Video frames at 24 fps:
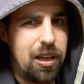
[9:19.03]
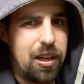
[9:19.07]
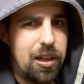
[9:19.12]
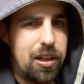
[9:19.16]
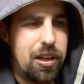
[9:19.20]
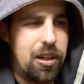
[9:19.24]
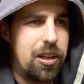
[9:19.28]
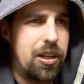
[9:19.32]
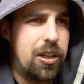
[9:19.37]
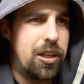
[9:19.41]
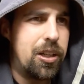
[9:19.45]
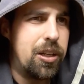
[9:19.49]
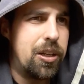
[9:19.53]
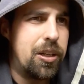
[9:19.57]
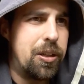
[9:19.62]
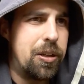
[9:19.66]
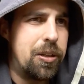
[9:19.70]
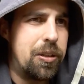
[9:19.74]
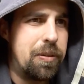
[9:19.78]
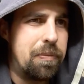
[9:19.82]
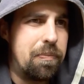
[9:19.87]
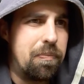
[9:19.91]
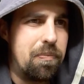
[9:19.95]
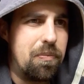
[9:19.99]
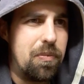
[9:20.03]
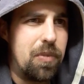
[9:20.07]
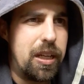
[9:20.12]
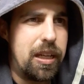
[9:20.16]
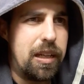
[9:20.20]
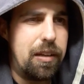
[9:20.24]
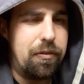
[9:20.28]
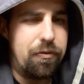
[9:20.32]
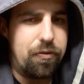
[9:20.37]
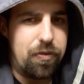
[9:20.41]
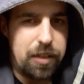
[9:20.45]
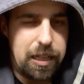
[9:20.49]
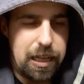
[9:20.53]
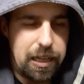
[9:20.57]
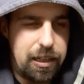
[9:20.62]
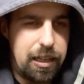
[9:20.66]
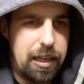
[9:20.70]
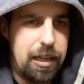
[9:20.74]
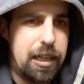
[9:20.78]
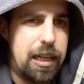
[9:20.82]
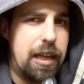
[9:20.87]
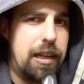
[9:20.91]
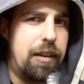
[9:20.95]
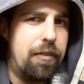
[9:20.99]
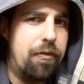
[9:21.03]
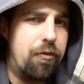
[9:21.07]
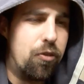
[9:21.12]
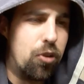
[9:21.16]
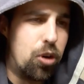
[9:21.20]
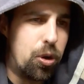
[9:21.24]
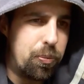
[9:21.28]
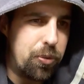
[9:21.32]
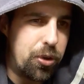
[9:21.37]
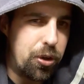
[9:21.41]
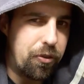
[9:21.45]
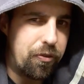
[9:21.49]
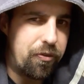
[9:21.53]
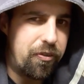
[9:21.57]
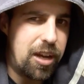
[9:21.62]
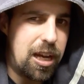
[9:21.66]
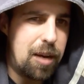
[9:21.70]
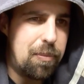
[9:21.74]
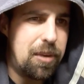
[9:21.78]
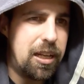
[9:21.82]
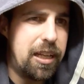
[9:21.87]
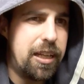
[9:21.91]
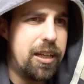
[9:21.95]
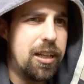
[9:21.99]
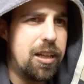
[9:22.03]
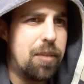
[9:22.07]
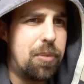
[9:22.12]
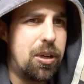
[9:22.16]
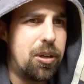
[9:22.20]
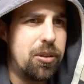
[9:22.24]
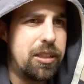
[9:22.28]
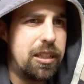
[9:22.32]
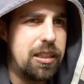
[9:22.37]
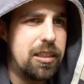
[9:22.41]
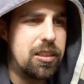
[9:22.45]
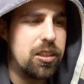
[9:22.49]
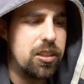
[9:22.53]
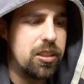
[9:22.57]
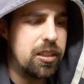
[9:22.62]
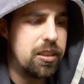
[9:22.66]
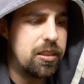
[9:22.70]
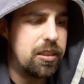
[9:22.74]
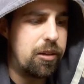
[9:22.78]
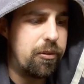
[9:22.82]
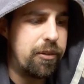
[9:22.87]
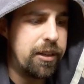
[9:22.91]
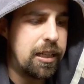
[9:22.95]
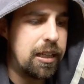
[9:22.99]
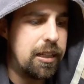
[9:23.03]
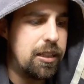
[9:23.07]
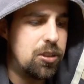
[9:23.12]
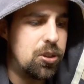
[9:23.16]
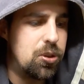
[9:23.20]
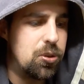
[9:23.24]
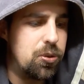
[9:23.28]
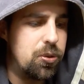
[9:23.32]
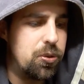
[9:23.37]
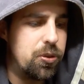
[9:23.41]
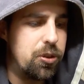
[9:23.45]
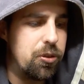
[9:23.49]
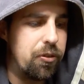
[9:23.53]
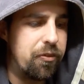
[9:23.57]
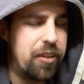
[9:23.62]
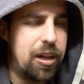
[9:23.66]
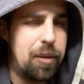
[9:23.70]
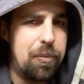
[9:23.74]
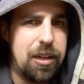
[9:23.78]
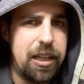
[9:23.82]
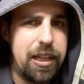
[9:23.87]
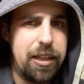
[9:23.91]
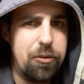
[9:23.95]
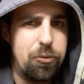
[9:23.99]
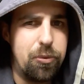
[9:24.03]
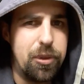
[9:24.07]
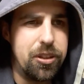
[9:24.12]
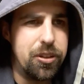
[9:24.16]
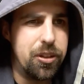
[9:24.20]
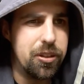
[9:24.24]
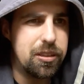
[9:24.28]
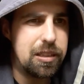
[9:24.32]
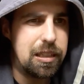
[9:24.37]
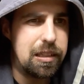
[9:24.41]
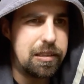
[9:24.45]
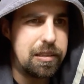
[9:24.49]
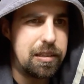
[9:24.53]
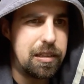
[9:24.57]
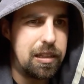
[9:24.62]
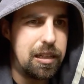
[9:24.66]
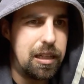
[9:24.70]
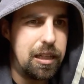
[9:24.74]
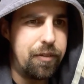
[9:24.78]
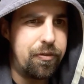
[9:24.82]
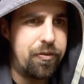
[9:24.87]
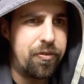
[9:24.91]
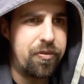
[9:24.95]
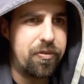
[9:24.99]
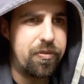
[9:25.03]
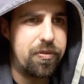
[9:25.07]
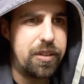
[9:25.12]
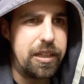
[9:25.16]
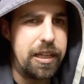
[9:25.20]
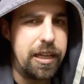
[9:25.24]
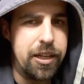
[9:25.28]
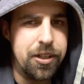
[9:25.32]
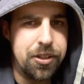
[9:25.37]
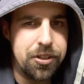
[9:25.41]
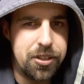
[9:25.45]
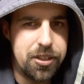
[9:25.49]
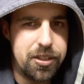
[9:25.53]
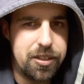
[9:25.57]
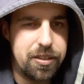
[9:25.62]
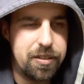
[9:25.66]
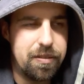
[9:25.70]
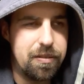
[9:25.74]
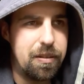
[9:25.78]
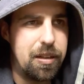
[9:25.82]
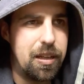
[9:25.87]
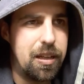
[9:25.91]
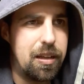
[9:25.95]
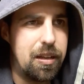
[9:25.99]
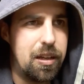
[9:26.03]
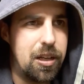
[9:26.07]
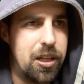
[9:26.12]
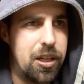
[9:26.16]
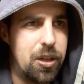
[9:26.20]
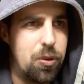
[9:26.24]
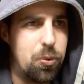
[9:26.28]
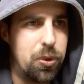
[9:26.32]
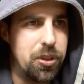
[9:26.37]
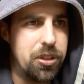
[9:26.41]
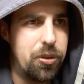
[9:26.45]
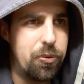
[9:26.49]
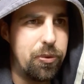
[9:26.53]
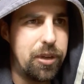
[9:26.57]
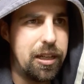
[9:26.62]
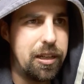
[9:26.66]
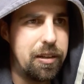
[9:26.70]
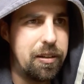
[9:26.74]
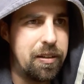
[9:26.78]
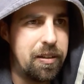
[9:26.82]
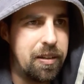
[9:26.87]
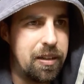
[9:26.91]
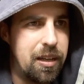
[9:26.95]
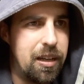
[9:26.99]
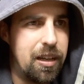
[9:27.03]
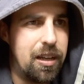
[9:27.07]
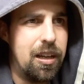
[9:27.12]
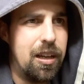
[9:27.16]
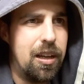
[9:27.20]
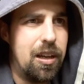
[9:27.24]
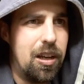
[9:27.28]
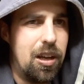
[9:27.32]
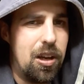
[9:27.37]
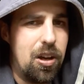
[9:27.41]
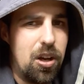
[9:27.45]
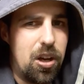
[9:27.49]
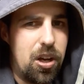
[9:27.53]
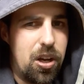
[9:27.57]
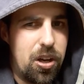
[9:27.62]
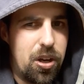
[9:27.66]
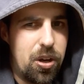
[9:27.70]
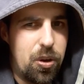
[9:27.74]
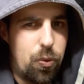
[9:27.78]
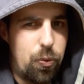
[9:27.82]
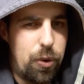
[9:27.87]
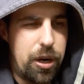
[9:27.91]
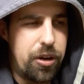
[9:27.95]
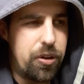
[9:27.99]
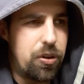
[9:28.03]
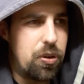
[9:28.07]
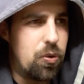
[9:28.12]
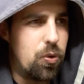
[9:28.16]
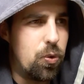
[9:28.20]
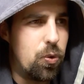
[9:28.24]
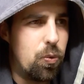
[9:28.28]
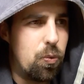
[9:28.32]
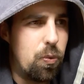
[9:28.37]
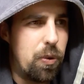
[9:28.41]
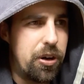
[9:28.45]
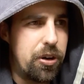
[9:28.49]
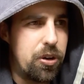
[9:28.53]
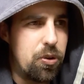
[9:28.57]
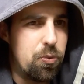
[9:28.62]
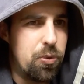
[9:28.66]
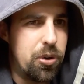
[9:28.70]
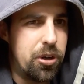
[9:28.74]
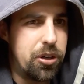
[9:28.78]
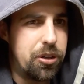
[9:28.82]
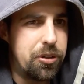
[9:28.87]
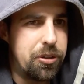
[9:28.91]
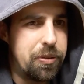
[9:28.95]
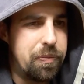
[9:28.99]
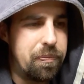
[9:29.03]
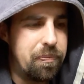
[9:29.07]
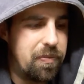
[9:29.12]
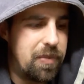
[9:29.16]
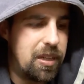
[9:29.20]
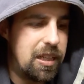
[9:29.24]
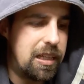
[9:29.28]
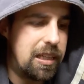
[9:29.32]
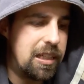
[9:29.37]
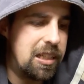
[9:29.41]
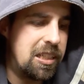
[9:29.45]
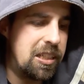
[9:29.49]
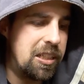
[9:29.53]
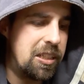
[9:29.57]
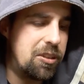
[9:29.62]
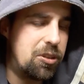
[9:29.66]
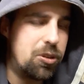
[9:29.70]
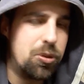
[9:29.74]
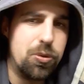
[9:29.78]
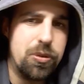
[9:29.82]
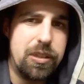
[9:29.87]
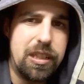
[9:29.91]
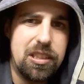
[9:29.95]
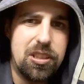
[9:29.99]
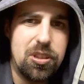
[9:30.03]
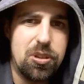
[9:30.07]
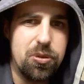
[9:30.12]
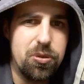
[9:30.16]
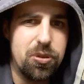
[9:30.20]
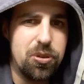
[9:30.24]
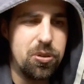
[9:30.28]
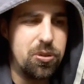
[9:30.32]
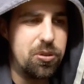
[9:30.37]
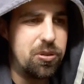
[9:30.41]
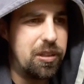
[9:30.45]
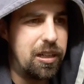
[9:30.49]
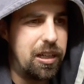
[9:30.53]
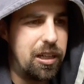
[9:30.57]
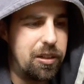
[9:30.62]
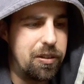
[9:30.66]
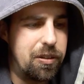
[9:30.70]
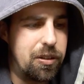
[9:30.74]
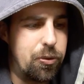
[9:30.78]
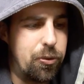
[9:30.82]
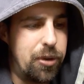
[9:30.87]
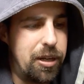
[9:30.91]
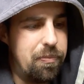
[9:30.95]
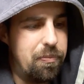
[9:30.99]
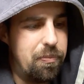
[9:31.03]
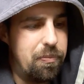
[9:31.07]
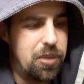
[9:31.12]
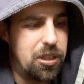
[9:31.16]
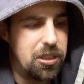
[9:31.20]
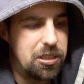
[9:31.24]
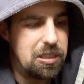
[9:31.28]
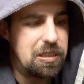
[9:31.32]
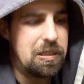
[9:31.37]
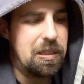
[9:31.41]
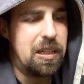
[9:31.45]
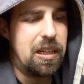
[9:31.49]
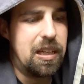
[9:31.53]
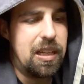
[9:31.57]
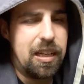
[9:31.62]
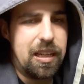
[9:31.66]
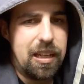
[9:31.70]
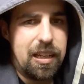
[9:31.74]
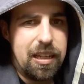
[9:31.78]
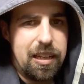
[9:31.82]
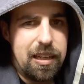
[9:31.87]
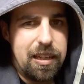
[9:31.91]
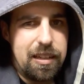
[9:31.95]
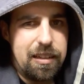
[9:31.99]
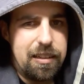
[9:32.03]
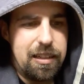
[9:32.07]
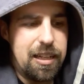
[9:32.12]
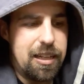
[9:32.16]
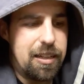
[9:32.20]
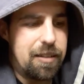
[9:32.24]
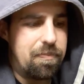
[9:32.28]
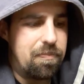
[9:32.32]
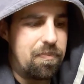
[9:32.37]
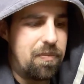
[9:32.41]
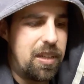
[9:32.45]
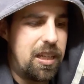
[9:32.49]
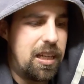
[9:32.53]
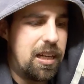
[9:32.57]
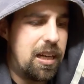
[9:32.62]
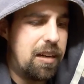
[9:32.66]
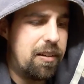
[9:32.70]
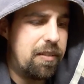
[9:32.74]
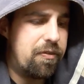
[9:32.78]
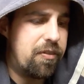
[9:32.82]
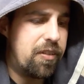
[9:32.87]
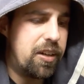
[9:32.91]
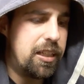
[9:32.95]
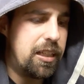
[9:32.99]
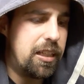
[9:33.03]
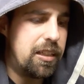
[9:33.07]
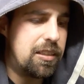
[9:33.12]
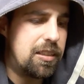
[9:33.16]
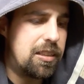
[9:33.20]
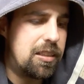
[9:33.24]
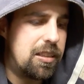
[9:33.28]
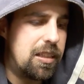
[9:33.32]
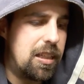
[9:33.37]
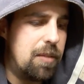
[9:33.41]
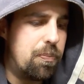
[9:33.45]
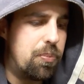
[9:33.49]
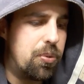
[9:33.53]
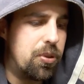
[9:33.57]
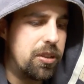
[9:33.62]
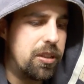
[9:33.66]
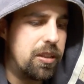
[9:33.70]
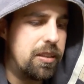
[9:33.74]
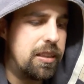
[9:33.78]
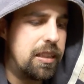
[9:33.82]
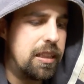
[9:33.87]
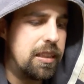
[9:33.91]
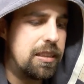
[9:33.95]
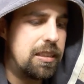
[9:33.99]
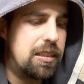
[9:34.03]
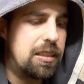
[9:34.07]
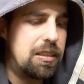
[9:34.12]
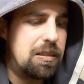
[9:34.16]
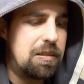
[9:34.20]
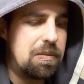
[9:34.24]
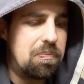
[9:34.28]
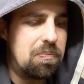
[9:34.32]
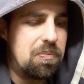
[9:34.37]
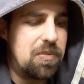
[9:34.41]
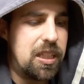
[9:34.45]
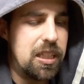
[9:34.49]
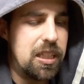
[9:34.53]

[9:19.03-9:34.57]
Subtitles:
and they can inform your family about it directly, so your family will not live years wondering where you were. So that's also a grim, but yeah, I find it's important that's